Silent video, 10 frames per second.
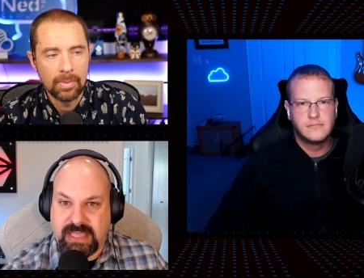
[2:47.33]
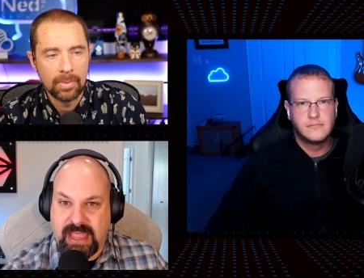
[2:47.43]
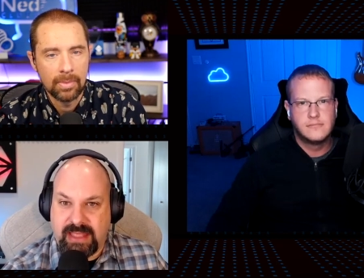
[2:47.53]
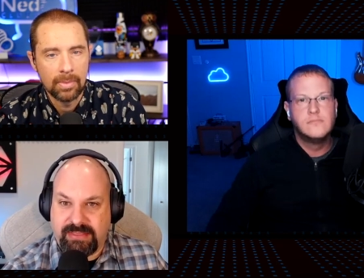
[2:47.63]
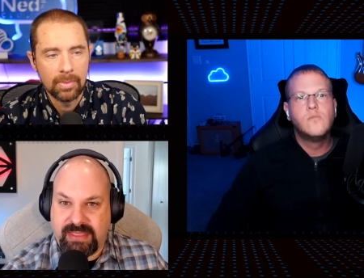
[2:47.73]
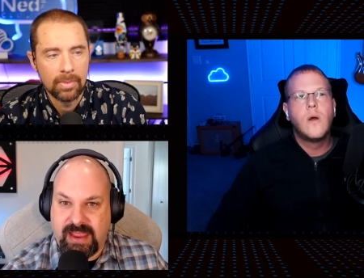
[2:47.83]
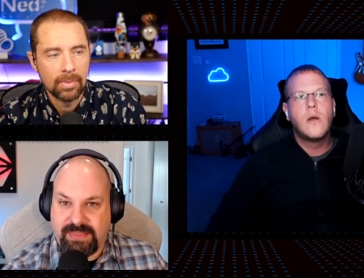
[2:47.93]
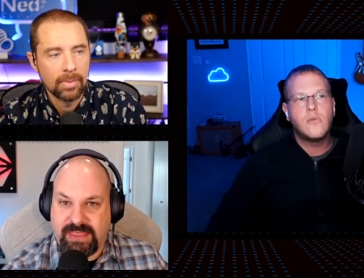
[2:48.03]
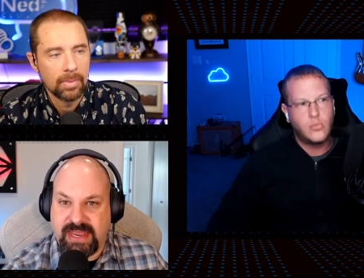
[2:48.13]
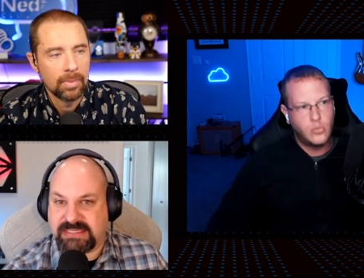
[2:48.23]
Speaker 1: And then
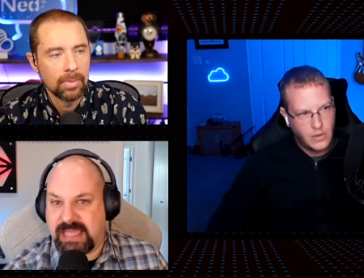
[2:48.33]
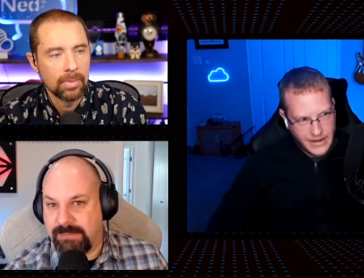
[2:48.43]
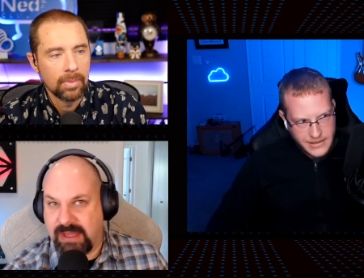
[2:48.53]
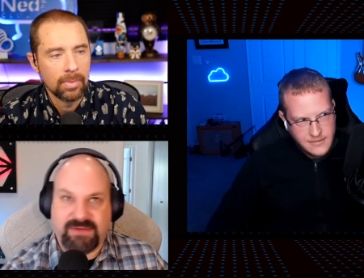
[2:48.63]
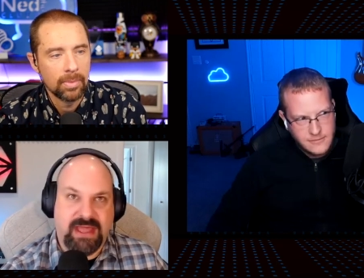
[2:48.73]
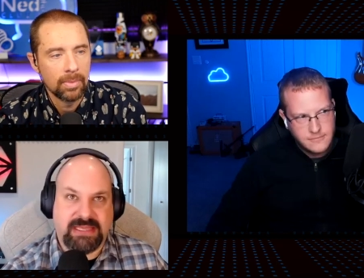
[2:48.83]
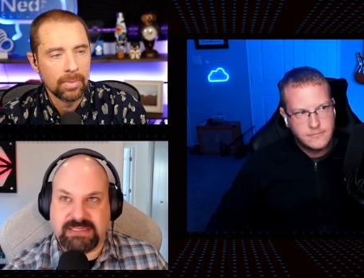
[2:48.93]
the next time right. I've got to